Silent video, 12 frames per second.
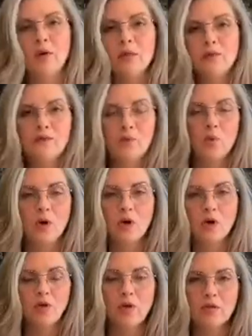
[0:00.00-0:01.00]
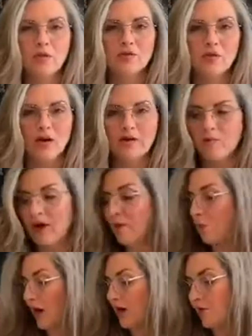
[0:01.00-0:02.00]
the floor or on the driveway
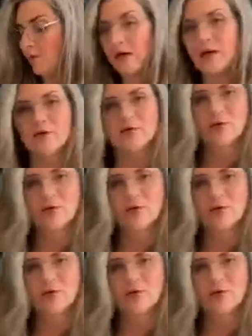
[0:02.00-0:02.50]
where the bottles are